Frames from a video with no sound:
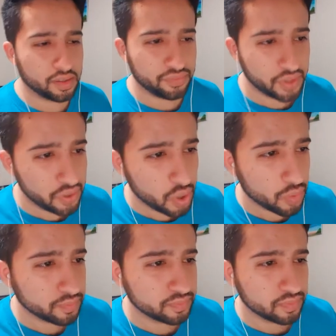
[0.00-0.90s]
There you go.
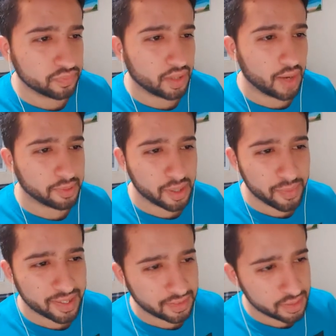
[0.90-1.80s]
I'm gonna
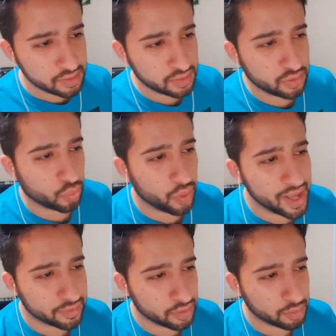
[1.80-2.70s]
make a list,
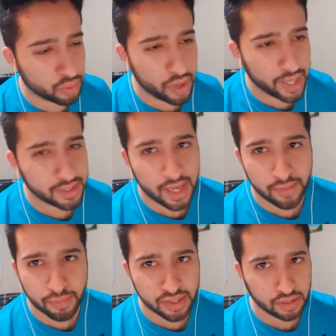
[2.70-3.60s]
random cracks. I
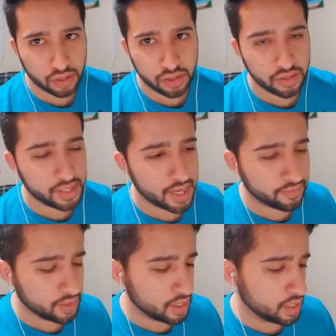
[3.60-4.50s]
must learn
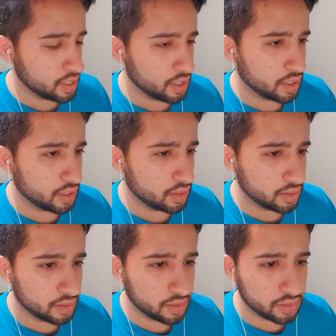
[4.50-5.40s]
that
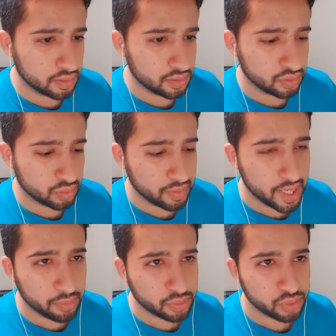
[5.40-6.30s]
to be
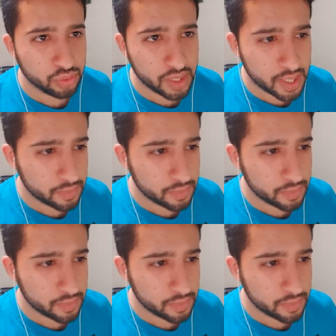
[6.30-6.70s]
able to do that.